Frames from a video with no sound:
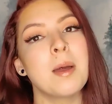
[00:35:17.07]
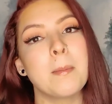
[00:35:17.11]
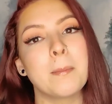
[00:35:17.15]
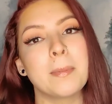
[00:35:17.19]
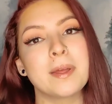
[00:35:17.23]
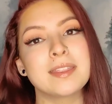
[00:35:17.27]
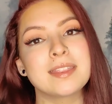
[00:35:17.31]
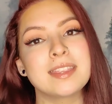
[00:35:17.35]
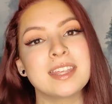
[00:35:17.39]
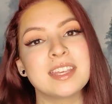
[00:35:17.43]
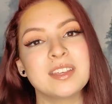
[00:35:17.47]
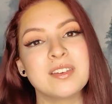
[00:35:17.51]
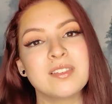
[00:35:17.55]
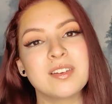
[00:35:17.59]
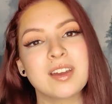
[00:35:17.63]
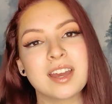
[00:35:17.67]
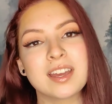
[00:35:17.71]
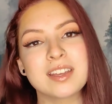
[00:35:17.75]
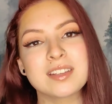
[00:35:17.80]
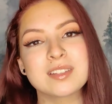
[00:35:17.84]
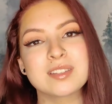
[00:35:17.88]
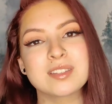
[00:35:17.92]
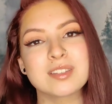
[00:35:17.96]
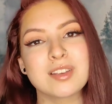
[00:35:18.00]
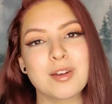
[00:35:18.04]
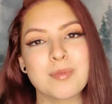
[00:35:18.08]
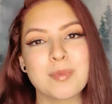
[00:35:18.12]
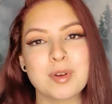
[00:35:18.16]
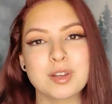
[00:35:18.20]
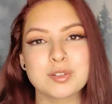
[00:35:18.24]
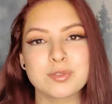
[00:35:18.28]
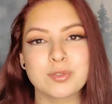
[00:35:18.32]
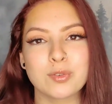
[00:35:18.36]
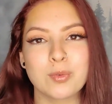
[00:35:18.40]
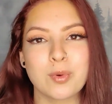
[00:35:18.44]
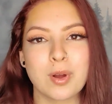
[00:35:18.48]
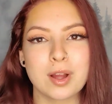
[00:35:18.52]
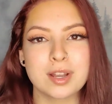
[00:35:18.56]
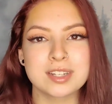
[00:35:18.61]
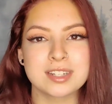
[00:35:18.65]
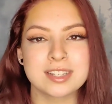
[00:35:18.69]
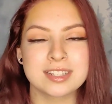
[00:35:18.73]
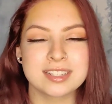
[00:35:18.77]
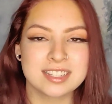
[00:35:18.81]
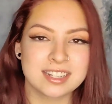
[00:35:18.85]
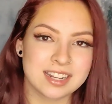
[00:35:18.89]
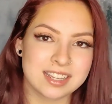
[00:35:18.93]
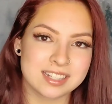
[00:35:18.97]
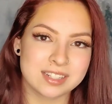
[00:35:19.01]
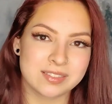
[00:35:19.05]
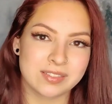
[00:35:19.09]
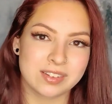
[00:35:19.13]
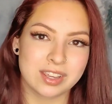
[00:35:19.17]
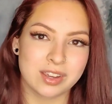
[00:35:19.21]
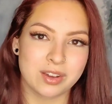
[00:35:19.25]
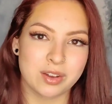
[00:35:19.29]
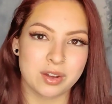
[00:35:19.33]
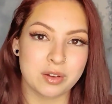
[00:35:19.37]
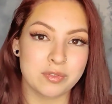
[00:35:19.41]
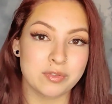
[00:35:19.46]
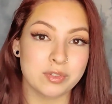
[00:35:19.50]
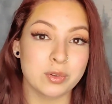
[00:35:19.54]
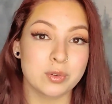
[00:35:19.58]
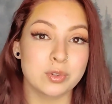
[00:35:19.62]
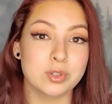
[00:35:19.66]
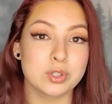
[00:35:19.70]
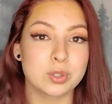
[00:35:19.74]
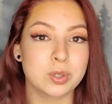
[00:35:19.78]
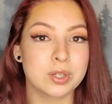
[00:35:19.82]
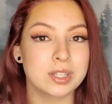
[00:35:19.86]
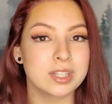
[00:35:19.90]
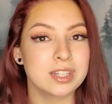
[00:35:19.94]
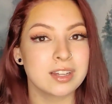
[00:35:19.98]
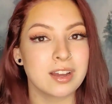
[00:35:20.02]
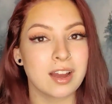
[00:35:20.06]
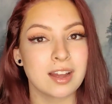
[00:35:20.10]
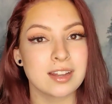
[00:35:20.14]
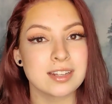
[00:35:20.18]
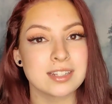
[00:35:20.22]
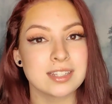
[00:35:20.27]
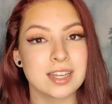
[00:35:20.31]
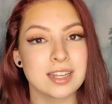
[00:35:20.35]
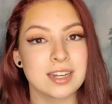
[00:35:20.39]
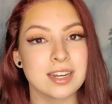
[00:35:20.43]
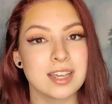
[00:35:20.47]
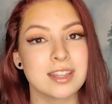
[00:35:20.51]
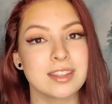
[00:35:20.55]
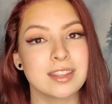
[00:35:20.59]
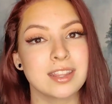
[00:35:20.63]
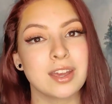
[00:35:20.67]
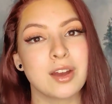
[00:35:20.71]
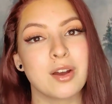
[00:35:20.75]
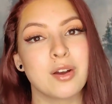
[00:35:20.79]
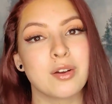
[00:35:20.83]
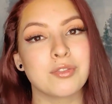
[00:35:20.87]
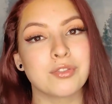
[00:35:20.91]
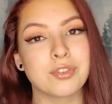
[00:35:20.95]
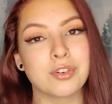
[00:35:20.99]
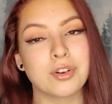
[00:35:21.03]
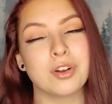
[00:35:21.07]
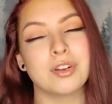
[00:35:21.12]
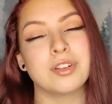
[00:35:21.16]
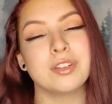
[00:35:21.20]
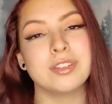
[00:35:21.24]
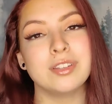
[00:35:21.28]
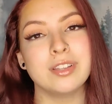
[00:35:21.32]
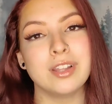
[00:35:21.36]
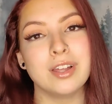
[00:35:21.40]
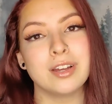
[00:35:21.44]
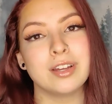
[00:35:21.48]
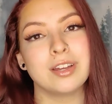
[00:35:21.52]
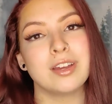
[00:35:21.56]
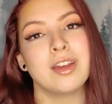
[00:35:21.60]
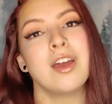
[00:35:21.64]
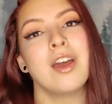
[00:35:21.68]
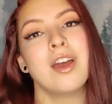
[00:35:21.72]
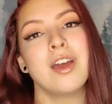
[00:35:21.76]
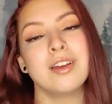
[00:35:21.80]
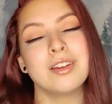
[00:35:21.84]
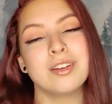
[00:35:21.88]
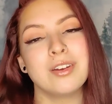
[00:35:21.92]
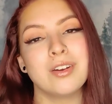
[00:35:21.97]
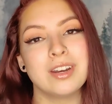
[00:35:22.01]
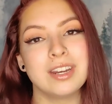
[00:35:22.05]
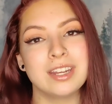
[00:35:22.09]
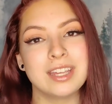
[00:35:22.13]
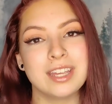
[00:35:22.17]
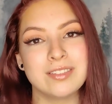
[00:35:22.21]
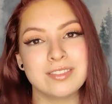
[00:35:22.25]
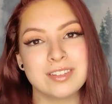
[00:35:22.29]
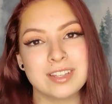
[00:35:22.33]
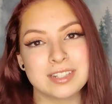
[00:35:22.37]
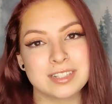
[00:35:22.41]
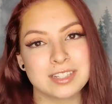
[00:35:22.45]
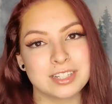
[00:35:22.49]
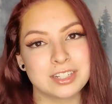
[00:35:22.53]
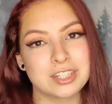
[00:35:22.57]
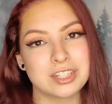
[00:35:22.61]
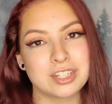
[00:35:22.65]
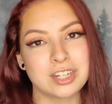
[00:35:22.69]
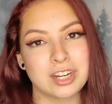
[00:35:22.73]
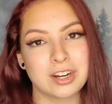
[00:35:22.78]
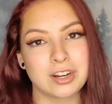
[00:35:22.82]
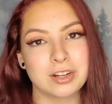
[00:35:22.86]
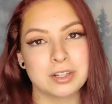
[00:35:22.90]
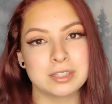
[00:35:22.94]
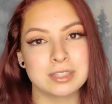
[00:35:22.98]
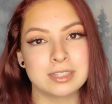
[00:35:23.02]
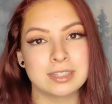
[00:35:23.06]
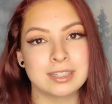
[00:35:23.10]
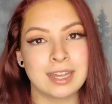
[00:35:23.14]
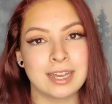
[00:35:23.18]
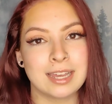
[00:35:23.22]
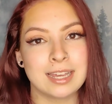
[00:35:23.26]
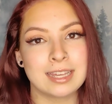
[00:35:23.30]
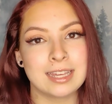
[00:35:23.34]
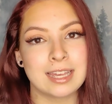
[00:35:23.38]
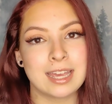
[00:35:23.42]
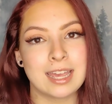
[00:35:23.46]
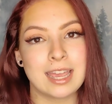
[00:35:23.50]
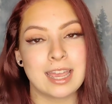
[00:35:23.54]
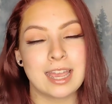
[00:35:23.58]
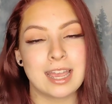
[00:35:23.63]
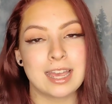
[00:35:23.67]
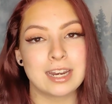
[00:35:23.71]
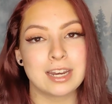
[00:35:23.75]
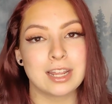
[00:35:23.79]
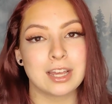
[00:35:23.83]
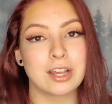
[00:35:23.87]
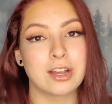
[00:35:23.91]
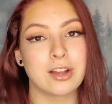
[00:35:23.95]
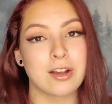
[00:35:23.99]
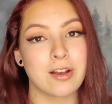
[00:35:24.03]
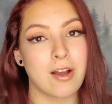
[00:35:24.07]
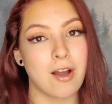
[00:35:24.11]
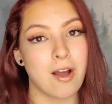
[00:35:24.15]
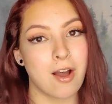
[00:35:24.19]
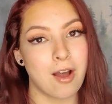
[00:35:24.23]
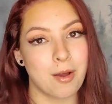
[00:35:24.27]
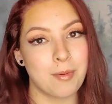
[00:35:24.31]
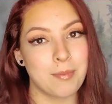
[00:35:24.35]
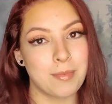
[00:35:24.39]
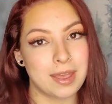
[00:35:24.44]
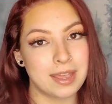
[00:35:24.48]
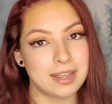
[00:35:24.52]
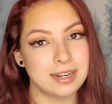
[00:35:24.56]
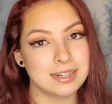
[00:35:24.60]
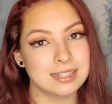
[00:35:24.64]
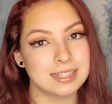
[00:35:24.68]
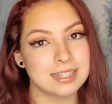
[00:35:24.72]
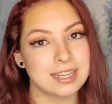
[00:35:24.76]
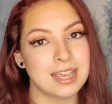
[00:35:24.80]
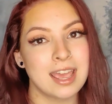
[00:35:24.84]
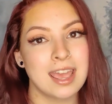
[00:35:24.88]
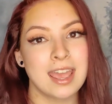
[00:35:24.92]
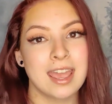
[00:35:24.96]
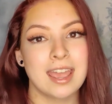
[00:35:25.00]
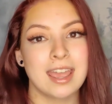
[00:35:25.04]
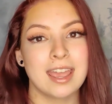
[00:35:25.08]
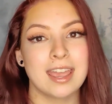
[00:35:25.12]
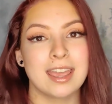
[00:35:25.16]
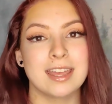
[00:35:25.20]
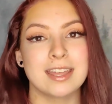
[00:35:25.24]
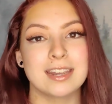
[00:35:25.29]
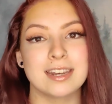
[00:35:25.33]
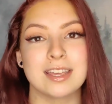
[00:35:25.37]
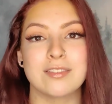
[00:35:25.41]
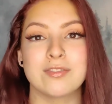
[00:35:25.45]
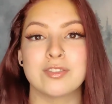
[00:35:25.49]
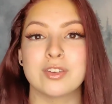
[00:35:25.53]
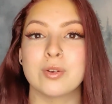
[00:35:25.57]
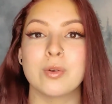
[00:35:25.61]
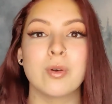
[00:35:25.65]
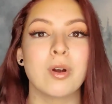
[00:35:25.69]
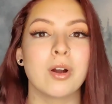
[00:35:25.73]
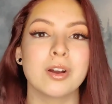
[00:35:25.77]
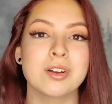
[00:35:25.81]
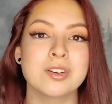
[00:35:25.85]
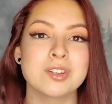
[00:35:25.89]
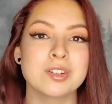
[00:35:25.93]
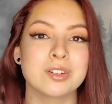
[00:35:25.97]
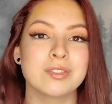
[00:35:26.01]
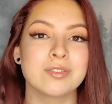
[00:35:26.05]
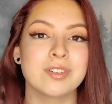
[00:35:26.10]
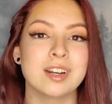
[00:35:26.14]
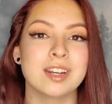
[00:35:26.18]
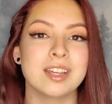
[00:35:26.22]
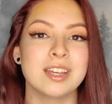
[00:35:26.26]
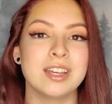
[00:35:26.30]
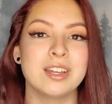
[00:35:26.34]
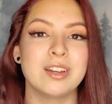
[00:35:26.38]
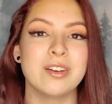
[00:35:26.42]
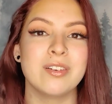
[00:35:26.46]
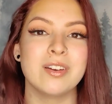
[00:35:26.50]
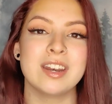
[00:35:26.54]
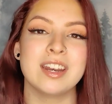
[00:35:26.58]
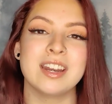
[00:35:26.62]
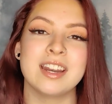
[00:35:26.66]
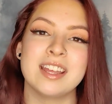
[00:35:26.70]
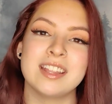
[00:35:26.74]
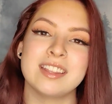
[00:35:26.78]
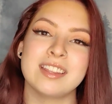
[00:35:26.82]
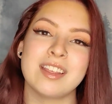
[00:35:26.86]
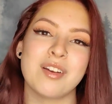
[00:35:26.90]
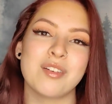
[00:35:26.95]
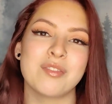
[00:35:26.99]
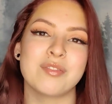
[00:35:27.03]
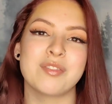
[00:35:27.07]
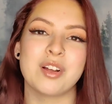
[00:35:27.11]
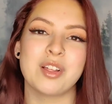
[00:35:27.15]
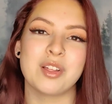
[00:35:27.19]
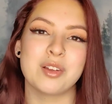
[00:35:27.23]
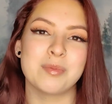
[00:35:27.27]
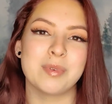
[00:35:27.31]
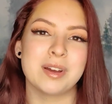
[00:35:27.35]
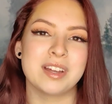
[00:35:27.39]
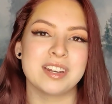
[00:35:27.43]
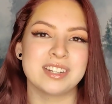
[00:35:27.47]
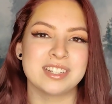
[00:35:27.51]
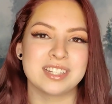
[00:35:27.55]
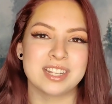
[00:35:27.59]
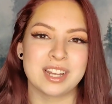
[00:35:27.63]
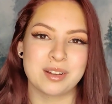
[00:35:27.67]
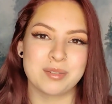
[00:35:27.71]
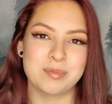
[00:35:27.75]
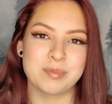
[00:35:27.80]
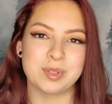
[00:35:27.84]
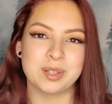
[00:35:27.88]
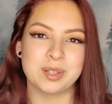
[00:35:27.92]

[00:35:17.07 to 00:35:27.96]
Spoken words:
But thank you guys so much for watching today's video. If you enjoyed the content and the overall look, go ahead and give this a share, like, and comment. And if you aren't already, go ahead and hit that follow button down